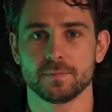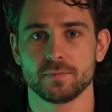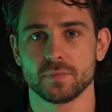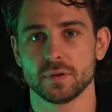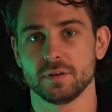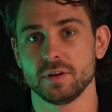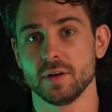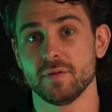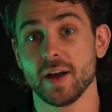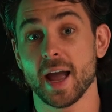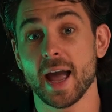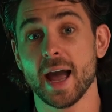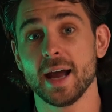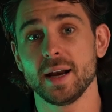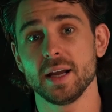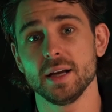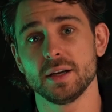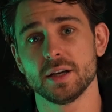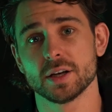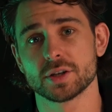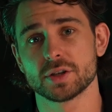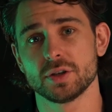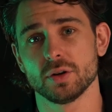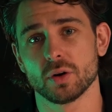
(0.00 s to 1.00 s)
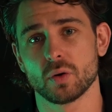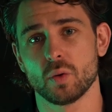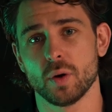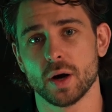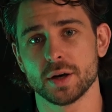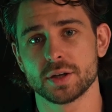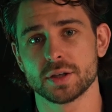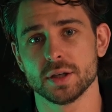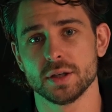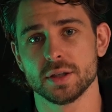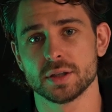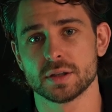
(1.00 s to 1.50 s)
If you have any additional
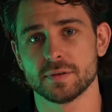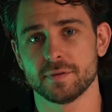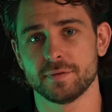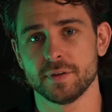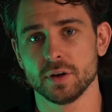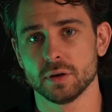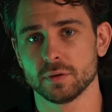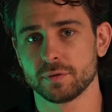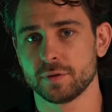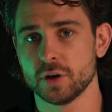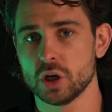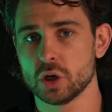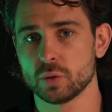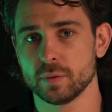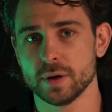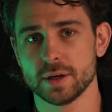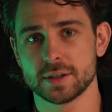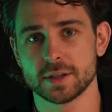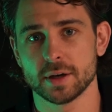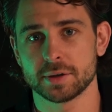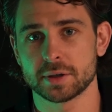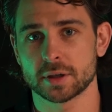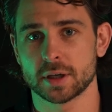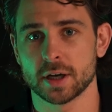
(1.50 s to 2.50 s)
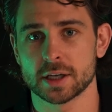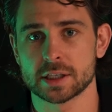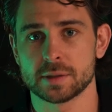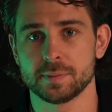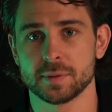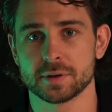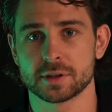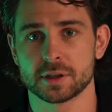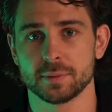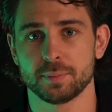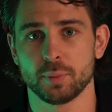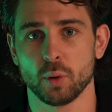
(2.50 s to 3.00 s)
questions, feel free to reach out to
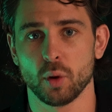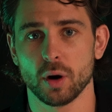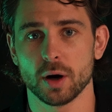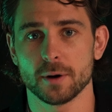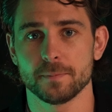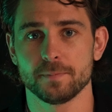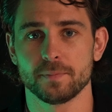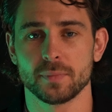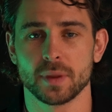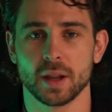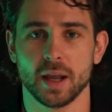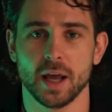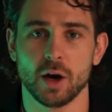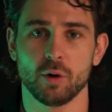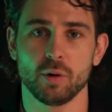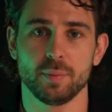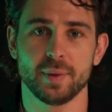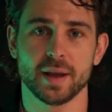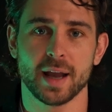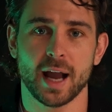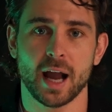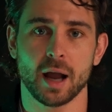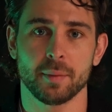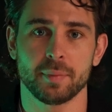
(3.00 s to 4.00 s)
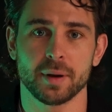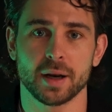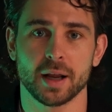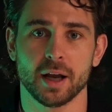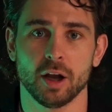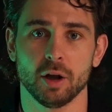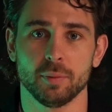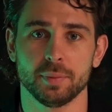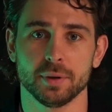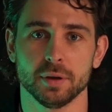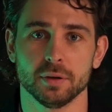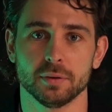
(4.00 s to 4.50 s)
customer support and we'd be happy to
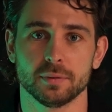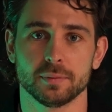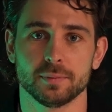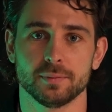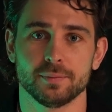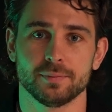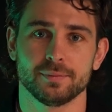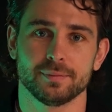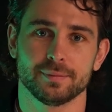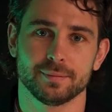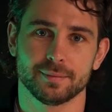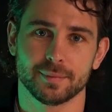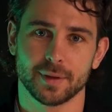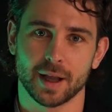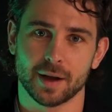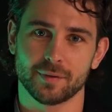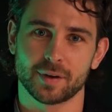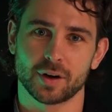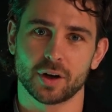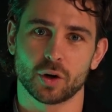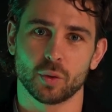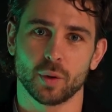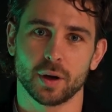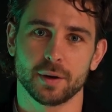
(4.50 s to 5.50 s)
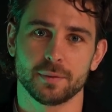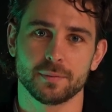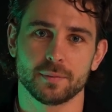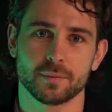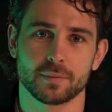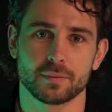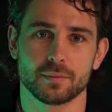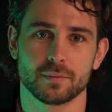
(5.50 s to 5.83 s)
help you. Have a good one.